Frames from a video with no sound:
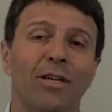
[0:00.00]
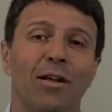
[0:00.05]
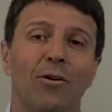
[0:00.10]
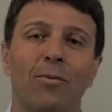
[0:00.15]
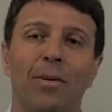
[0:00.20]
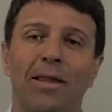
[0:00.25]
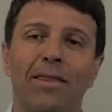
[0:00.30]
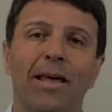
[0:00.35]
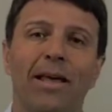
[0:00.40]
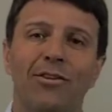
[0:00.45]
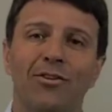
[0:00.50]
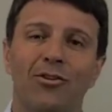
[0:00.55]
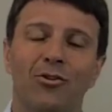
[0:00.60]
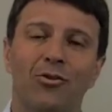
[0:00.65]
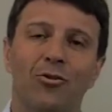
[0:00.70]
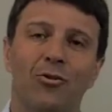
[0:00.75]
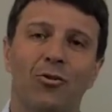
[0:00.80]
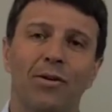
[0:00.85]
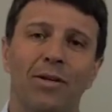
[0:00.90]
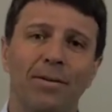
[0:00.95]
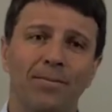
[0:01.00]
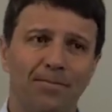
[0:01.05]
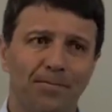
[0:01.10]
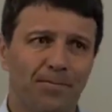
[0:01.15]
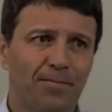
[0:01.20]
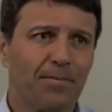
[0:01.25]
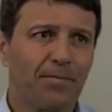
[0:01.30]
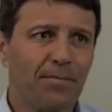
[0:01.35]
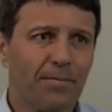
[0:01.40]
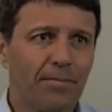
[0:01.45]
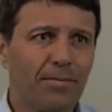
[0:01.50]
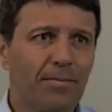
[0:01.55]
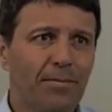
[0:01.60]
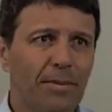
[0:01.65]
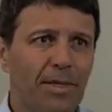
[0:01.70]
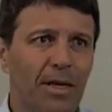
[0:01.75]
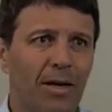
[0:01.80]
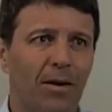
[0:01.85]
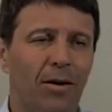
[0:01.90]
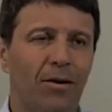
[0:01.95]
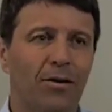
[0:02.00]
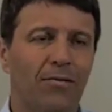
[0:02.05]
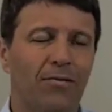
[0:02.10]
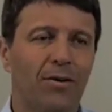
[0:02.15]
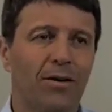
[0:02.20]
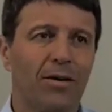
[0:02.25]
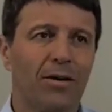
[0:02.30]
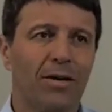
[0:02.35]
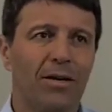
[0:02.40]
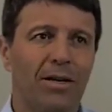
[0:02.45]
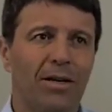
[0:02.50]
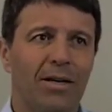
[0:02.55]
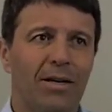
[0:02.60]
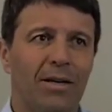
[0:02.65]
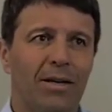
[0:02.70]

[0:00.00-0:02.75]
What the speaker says: to tell about that story of a